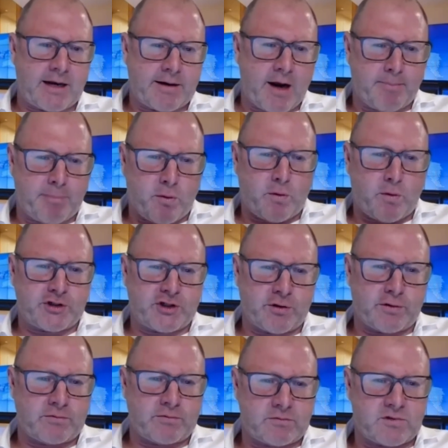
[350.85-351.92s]
a portion
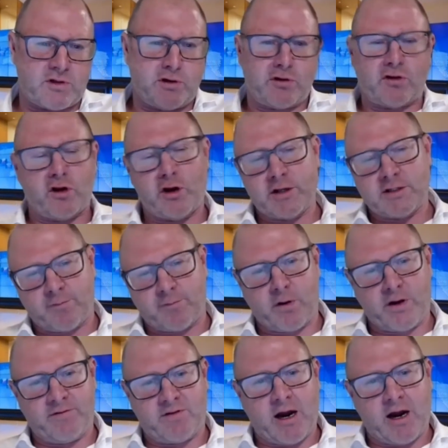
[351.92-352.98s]
or 2/3 of what
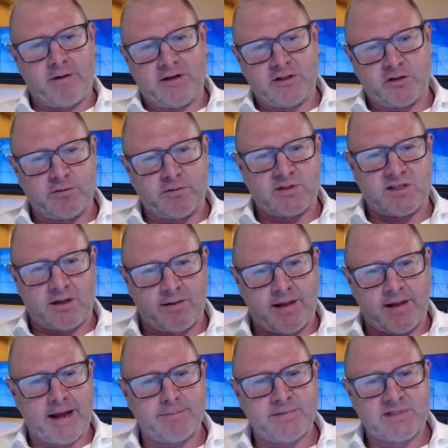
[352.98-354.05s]
you've currently drilled to the
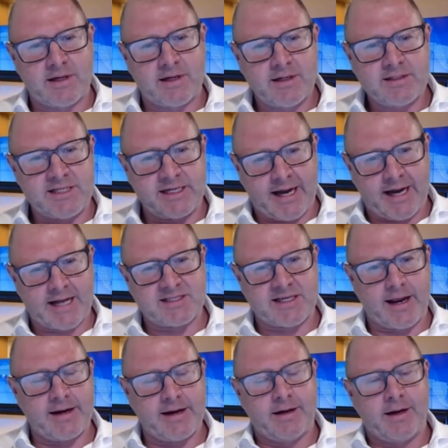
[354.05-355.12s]
labs to get
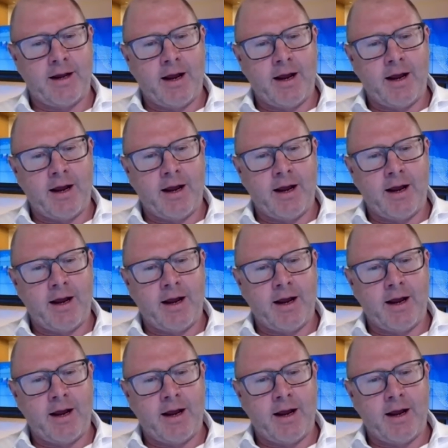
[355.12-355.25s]
assayed.